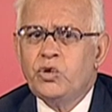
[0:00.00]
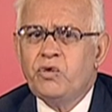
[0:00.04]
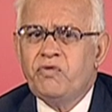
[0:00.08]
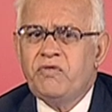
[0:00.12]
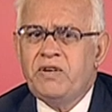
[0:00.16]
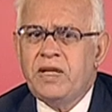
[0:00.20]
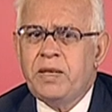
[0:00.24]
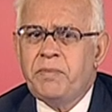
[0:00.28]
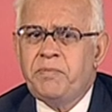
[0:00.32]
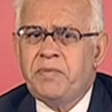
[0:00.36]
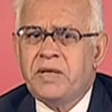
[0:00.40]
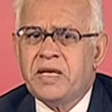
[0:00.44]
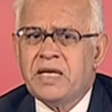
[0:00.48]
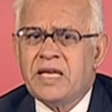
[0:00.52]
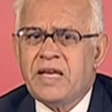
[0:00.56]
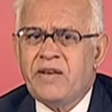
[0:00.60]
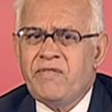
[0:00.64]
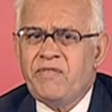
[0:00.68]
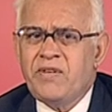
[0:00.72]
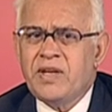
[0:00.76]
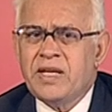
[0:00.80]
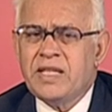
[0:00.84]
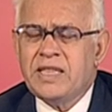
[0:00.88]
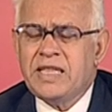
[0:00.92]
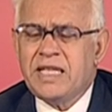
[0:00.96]
will be
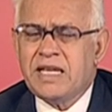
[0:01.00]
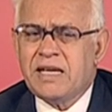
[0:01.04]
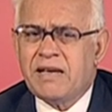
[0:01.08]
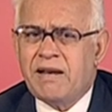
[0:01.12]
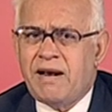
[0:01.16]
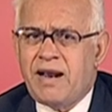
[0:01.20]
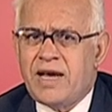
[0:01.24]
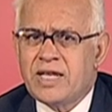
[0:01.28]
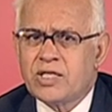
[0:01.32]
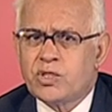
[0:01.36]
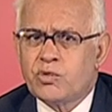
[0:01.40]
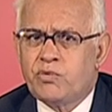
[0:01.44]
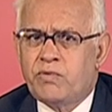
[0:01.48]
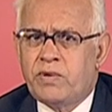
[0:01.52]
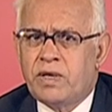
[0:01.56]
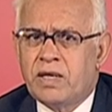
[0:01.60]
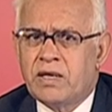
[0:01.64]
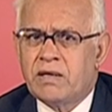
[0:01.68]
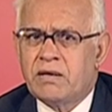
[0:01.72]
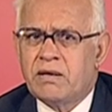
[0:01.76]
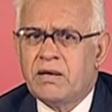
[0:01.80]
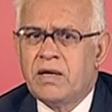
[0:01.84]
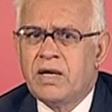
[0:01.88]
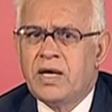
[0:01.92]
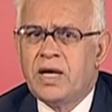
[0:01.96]
giving the classwork
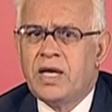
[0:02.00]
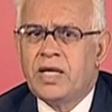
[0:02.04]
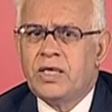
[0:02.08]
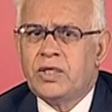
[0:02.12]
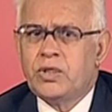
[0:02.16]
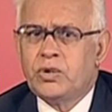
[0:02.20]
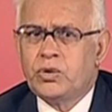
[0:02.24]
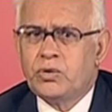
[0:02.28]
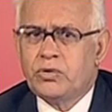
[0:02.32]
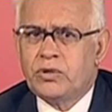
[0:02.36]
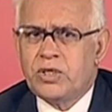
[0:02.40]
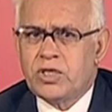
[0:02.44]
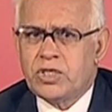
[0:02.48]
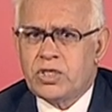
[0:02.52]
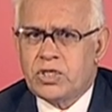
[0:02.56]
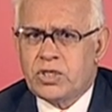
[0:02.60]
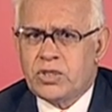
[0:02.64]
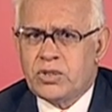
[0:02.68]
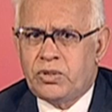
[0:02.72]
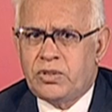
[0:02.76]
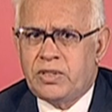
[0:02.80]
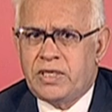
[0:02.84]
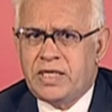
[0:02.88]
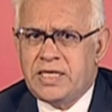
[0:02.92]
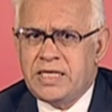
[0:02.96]
to the
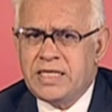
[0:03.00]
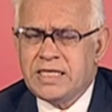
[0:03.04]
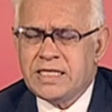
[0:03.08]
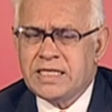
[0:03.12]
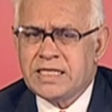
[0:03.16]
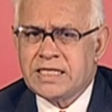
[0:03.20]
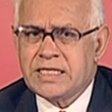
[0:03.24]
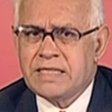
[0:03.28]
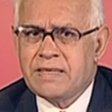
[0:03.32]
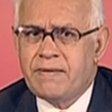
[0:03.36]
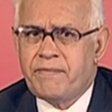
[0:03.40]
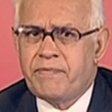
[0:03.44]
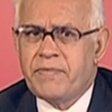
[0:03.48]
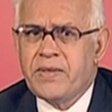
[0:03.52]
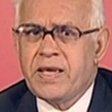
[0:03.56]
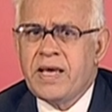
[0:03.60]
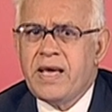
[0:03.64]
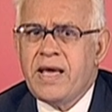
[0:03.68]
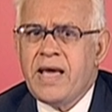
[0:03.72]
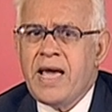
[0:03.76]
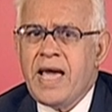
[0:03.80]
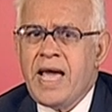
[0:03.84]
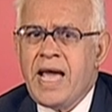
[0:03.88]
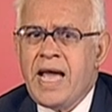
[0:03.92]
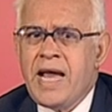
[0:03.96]
students,
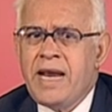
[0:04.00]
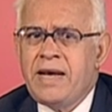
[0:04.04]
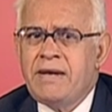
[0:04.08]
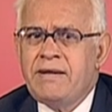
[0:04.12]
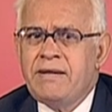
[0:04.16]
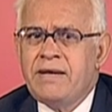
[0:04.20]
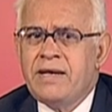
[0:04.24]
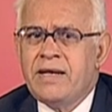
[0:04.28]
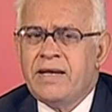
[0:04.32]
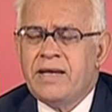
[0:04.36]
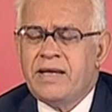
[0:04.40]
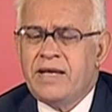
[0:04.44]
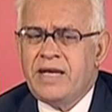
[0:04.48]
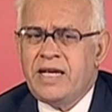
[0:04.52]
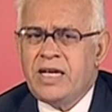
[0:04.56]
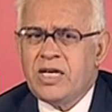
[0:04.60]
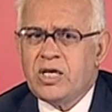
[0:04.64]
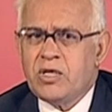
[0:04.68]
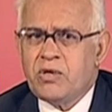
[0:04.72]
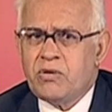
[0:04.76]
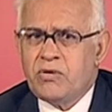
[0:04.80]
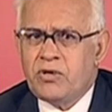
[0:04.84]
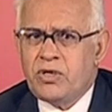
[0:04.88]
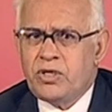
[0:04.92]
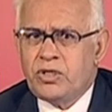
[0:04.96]
and
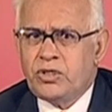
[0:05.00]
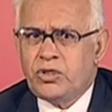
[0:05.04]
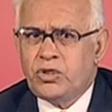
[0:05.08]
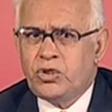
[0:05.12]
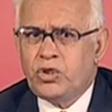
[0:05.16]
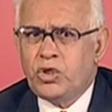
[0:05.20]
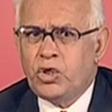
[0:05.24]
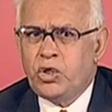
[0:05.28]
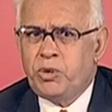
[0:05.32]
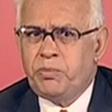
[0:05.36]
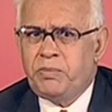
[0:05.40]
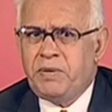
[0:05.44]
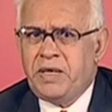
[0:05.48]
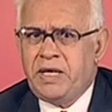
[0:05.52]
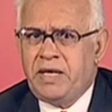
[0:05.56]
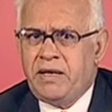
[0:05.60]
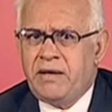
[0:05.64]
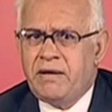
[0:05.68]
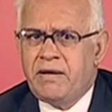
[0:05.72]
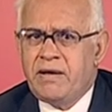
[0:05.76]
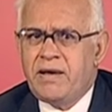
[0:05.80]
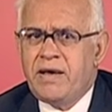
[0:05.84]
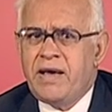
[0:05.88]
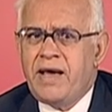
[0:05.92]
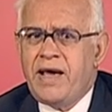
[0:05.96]
it should be
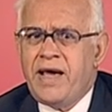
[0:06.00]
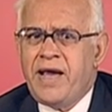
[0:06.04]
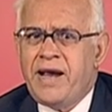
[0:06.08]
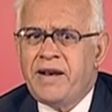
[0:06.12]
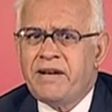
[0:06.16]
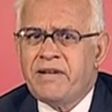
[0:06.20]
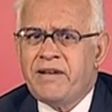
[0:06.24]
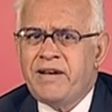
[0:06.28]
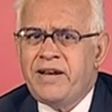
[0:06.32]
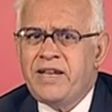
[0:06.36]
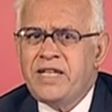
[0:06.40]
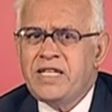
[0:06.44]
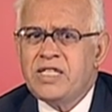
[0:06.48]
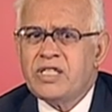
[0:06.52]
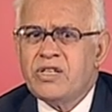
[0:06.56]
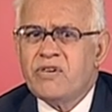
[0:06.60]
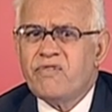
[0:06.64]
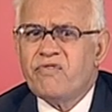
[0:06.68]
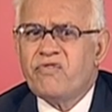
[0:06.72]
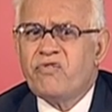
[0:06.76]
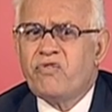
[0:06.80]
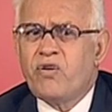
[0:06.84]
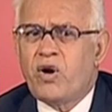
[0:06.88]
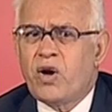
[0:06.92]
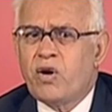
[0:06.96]
at least
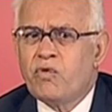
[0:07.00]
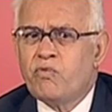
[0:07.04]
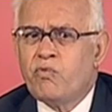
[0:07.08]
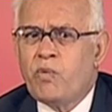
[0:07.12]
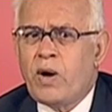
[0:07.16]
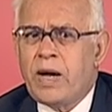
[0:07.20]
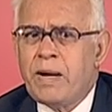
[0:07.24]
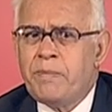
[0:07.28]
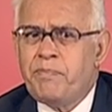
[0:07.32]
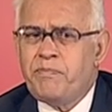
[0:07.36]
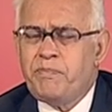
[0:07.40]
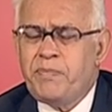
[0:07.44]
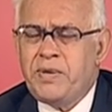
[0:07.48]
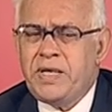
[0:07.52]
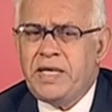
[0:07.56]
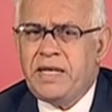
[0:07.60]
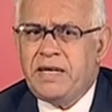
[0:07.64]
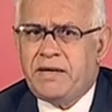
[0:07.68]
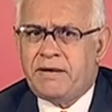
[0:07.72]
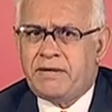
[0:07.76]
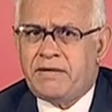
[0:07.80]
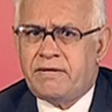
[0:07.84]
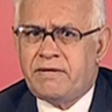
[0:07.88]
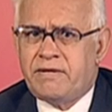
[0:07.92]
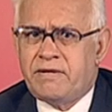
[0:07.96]
for one
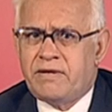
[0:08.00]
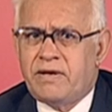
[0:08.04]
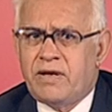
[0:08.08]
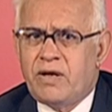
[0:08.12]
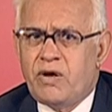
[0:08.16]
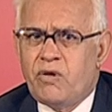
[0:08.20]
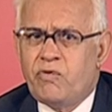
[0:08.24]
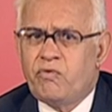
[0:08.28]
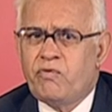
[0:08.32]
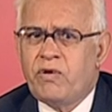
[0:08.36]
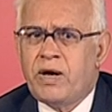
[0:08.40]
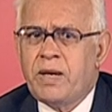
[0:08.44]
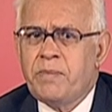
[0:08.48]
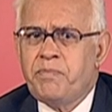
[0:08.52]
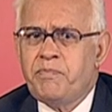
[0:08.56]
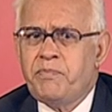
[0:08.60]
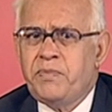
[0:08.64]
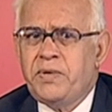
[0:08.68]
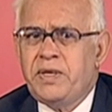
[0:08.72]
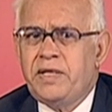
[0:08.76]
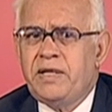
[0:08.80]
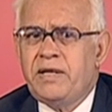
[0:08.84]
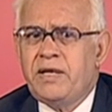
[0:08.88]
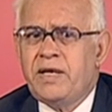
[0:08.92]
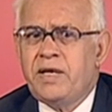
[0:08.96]
period. One
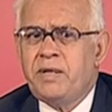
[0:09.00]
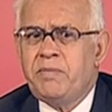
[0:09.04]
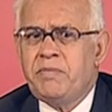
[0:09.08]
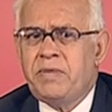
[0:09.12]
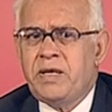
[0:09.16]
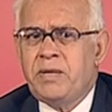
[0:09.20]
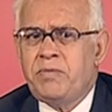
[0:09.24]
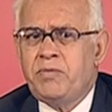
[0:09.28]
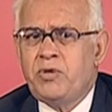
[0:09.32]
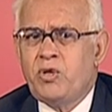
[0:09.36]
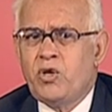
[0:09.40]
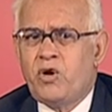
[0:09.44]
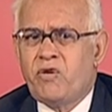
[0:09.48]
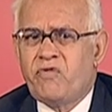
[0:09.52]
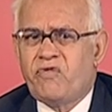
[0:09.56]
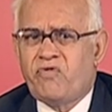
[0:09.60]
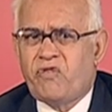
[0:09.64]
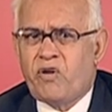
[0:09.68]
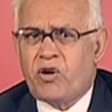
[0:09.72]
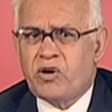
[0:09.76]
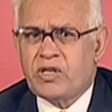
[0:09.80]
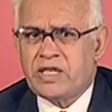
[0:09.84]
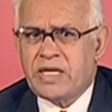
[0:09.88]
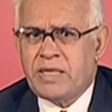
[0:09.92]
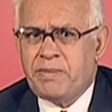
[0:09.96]
period may be of
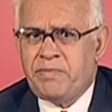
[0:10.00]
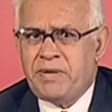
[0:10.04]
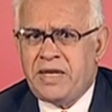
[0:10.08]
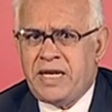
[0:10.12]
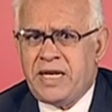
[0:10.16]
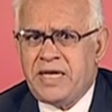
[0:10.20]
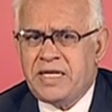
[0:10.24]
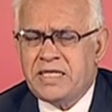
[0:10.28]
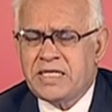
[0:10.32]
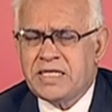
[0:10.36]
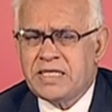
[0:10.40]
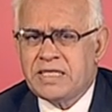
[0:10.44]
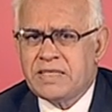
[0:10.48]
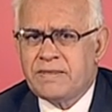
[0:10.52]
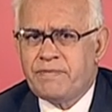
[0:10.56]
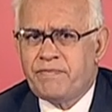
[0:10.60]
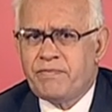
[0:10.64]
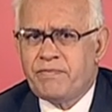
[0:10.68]
40 minutes